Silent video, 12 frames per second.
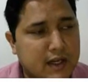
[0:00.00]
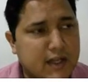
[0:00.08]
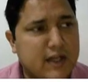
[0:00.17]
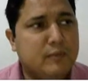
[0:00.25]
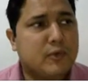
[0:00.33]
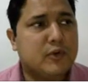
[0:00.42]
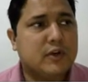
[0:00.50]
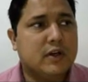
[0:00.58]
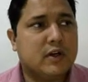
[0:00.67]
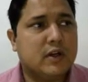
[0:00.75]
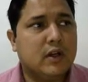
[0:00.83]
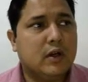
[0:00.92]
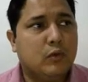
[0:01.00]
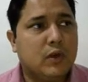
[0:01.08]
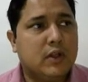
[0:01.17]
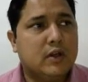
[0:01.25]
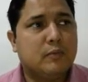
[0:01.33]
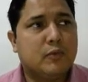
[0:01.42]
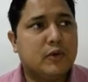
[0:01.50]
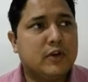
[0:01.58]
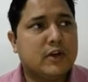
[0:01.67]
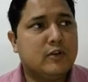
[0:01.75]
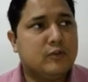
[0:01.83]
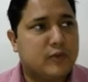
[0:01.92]
any project. Whether the
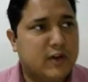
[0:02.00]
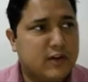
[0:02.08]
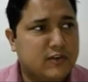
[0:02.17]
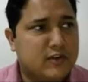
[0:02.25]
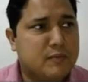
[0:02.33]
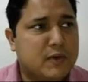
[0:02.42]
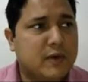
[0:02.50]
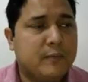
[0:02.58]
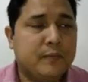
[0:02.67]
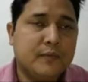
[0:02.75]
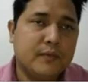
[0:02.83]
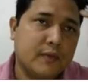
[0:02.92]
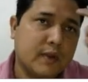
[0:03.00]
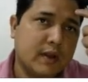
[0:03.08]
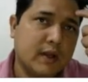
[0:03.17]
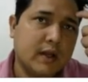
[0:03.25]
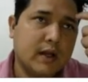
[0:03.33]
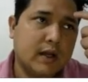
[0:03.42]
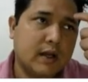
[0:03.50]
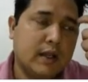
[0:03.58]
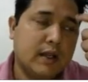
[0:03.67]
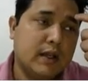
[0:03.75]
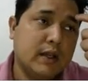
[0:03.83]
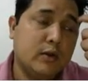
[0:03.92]
project is very simple,
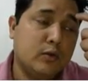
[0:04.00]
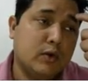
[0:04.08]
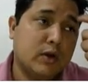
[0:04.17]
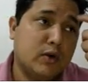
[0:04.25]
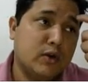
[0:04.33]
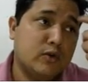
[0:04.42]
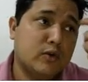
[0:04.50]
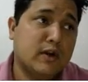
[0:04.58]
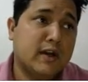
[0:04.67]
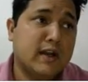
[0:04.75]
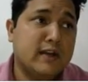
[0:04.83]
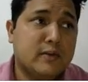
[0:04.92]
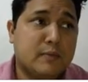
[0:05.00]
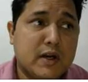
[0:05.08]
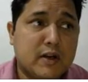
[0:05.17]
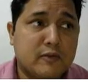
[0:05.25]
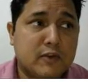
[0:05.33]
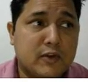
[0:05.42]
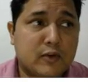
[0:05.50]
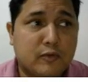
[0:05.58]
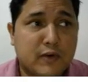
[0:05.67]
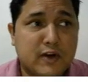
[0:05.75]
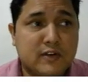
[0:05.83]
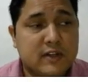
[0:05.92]
like you are going to organize a party with your
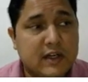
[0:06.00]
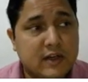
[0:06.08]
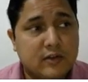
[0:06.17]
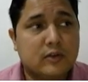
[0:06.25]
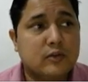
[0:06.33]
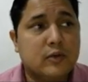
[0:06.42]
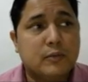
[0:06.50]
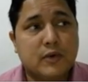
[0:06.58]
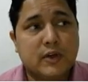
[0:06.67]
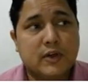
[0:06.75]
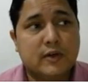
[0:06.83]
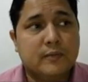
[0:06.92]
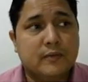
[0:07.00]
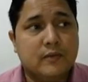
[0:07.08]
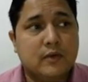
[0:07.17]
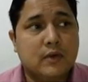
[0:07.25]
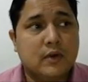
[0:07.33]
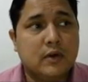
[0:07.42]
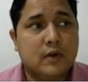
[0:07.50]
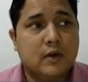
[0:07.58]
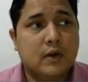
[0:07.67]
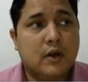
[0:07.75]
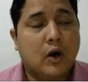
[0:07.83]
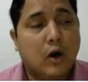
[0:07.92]
friends, that is also a project.
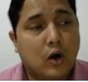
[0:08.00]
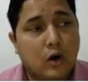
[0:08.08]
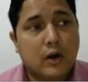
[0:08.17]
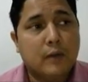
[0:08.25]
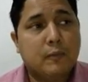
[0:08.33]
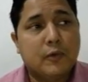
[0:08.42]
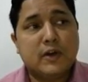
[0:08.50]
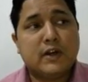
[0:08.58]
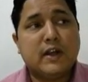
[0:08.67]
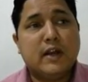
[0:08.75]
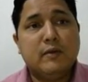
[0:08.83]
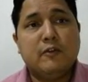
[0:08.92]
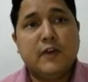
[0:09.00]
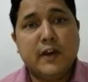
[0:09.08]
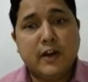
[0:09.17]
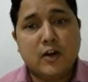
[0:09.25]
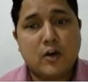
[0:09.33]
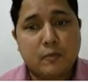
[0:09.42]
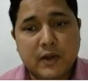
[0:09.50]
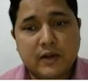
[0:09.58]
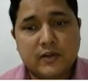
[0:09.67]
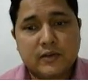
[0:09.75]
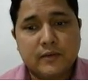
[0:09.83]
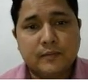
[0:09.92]
Or a project can be very
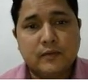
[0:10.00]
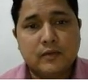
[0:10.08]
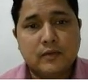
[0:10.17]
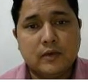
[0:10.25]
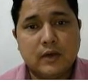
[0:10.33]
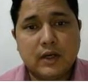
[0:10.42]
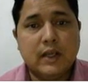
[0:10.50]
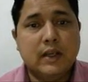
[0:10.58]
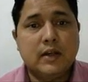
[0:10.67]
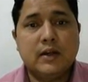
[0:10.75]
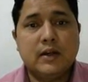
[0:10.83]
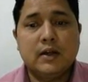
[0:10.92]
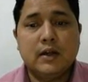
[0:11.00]
complex, like